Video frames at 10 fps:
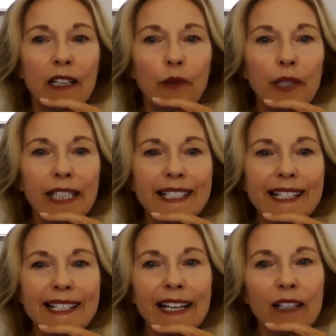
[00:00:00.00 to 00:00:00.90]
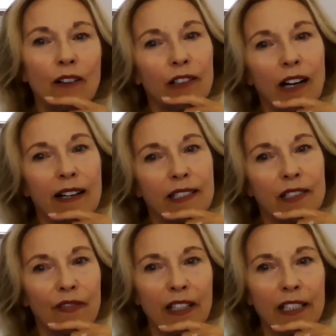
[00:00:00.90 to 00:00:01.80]
We can say all kinds
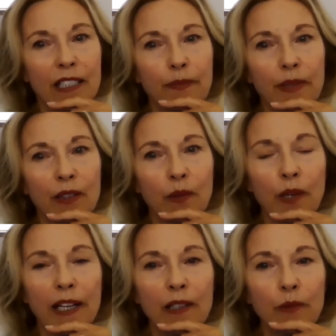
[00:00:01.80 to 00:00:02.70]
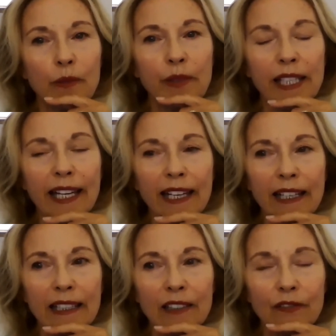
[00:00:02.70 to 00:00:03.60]
of things, but the way that we
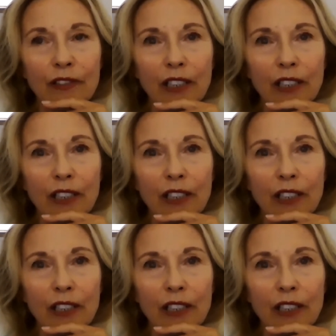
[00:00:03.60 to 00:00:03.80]
behave